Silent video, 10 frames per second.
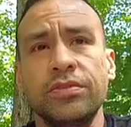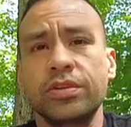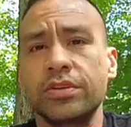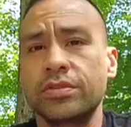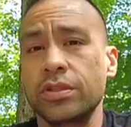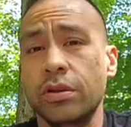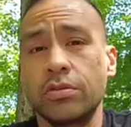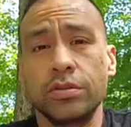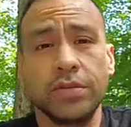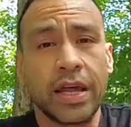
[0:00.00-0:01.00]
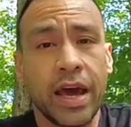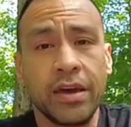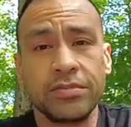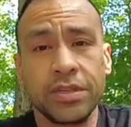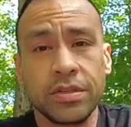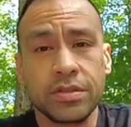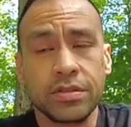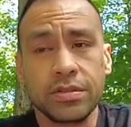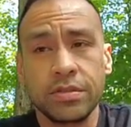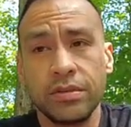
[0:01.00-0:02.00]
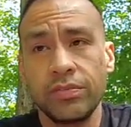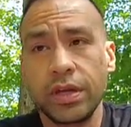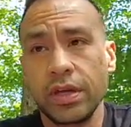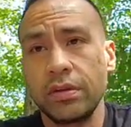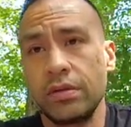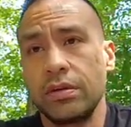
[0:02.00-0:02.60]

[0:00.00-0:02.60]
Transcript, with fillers: for to go to an afties event